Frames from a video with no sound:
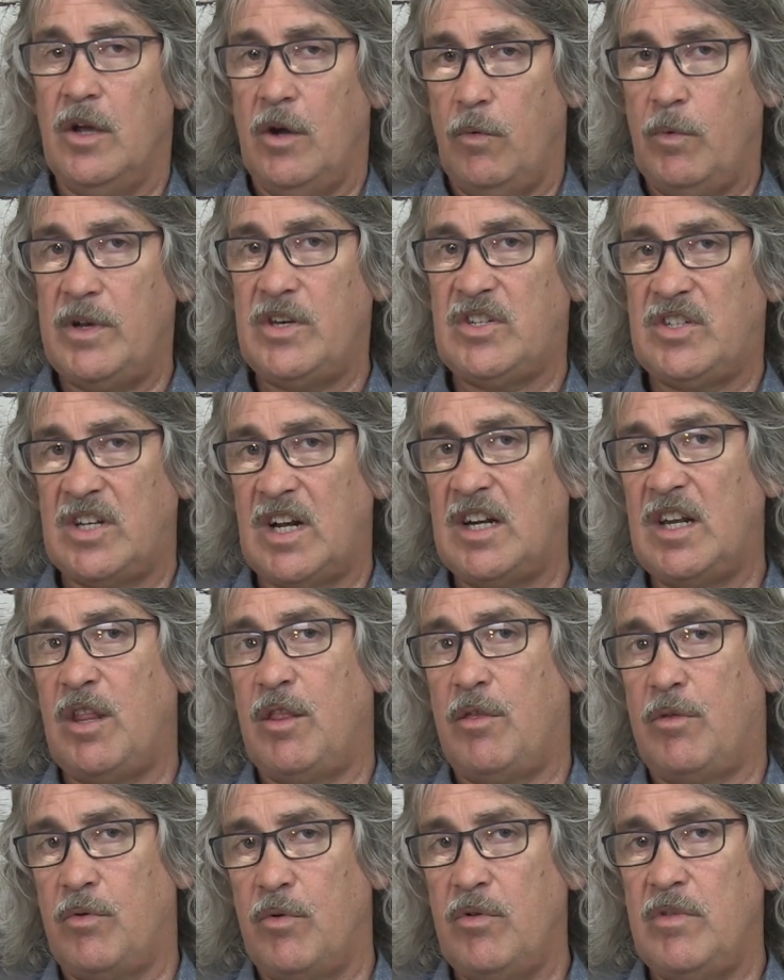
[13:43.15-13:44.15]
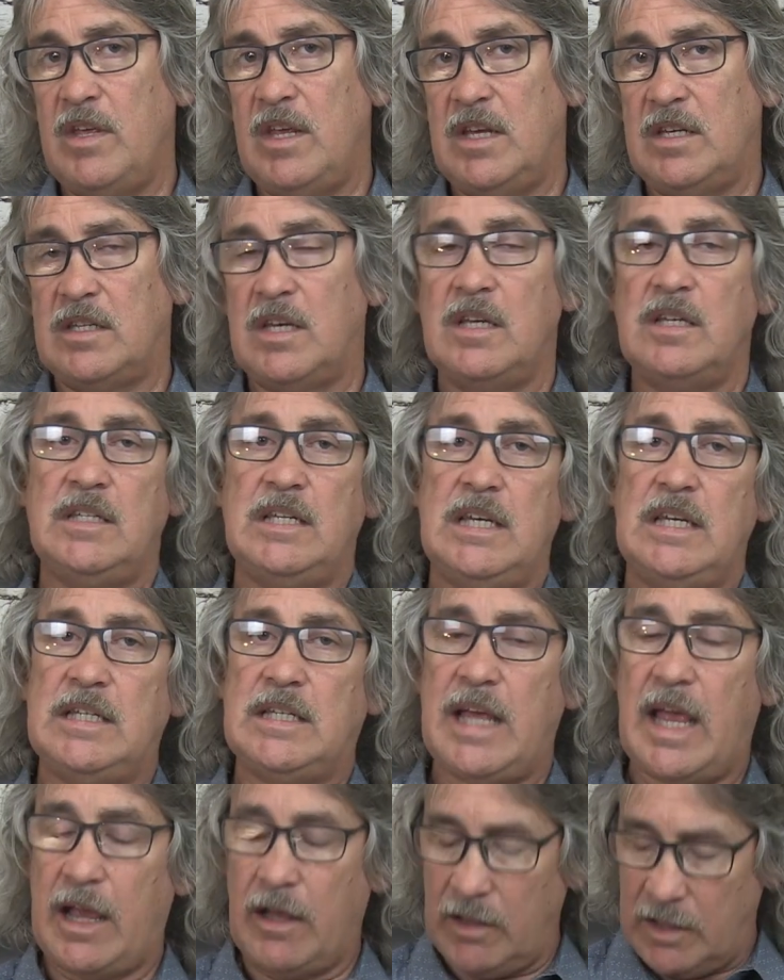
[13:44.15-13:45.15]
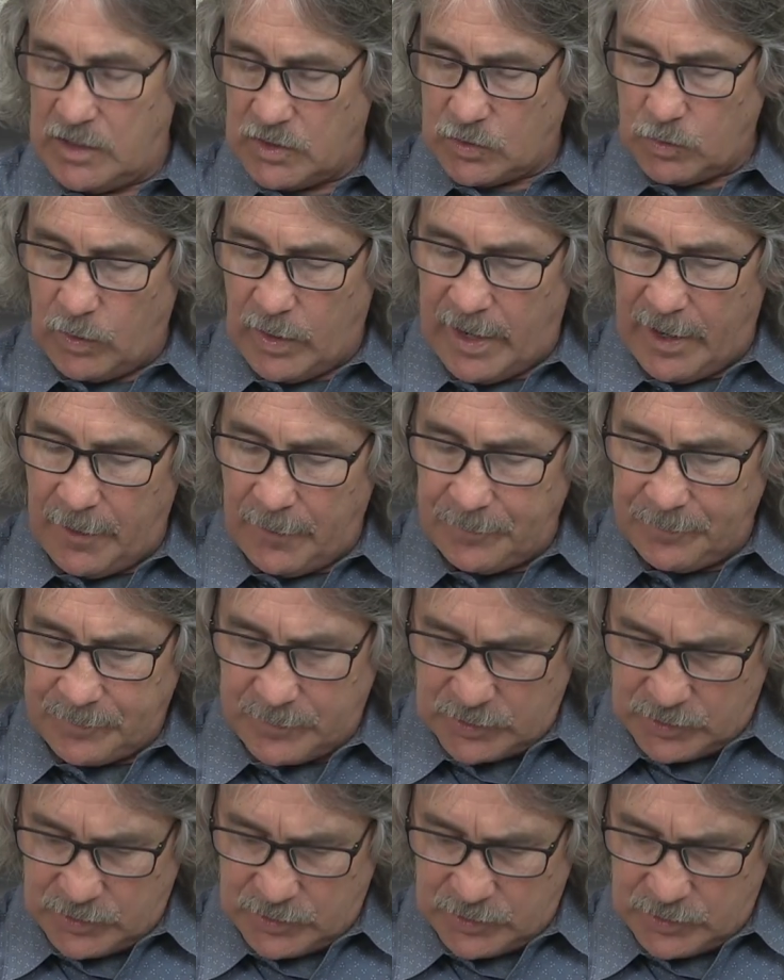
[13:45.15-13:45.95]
We studied through these in detail as well.